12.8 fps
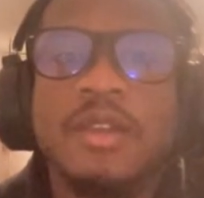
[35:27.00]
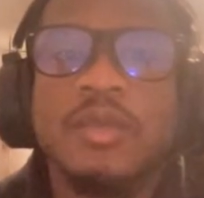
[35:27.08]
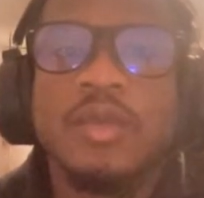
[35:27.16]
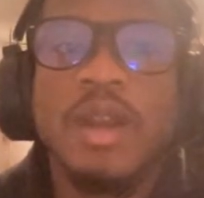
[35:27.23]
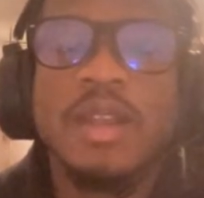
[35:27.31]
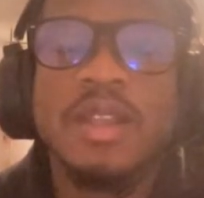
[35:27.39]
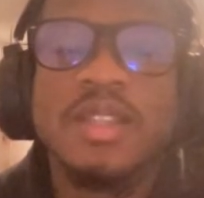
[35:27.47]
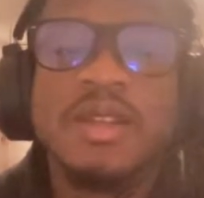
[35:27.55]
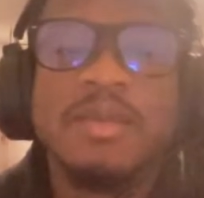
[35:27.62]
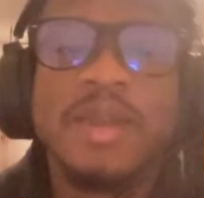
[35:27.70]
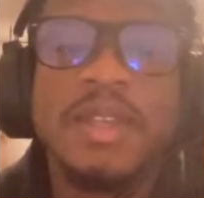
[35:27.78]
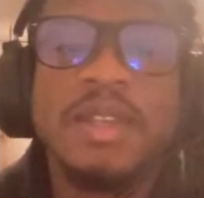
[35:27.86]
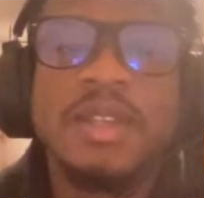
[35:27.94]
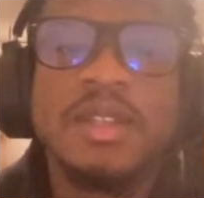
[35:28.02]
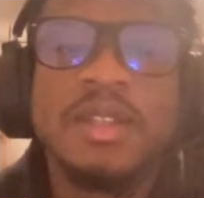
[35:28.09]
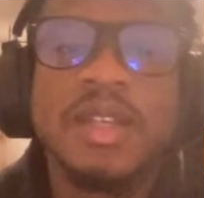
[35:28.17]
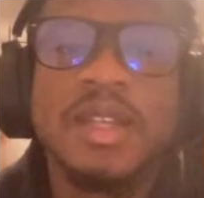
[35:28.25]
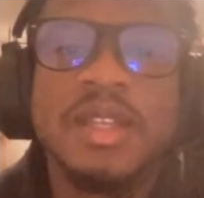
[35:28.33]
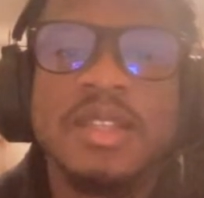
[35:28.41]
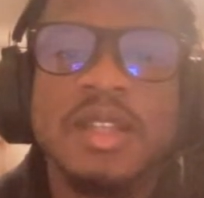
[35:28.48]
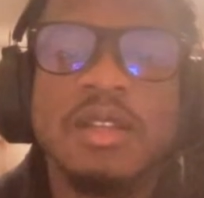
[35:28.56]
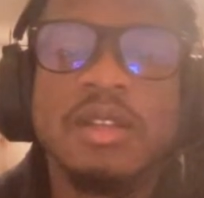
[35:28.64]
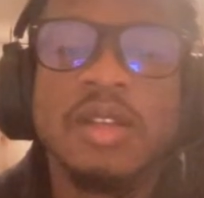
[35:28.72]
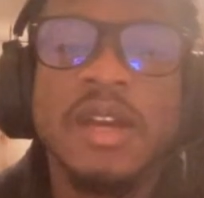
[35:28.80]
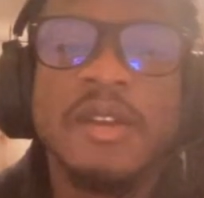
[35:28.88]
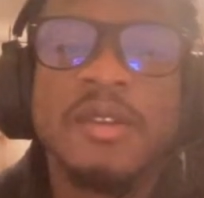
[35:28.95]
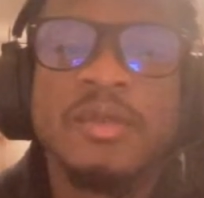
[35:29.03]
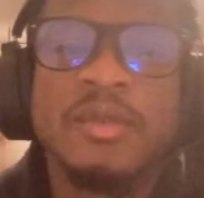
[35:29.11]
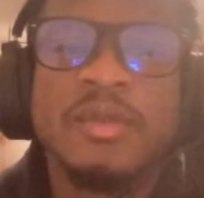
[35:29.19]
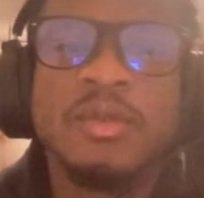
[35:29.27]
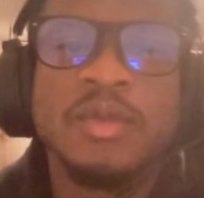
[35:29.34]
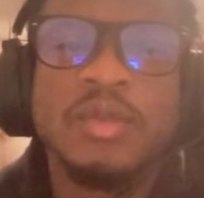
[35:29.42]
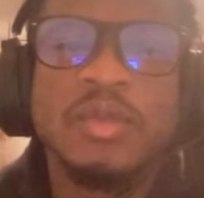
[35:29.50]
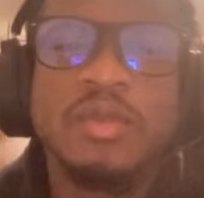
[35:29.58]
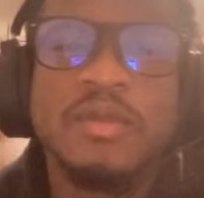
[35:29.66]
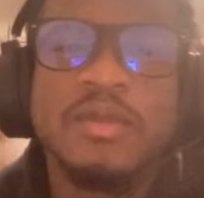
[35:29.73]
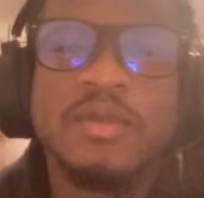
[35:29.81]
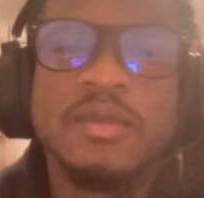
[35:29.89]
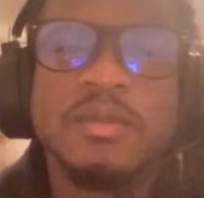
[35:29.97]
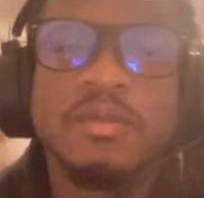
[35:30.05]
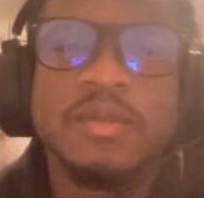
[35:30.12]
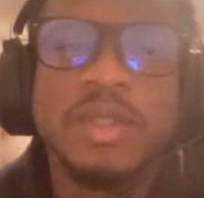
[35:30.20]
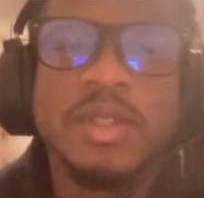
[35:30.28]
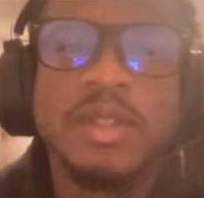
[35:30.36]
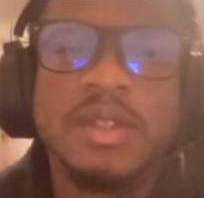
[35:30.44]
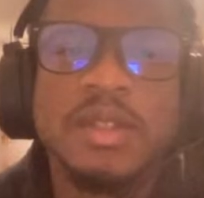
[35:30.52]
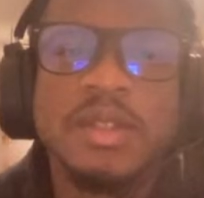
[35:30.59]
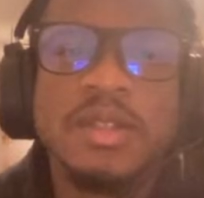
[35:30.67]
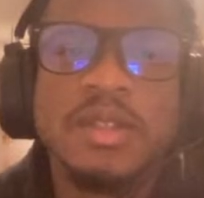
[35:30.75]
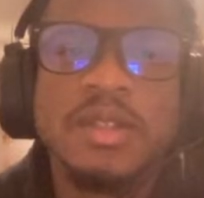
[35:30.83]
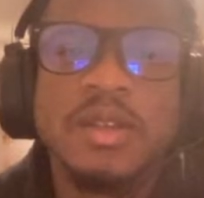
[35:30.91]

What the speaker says: Rockets' opinion, it's a lateral move because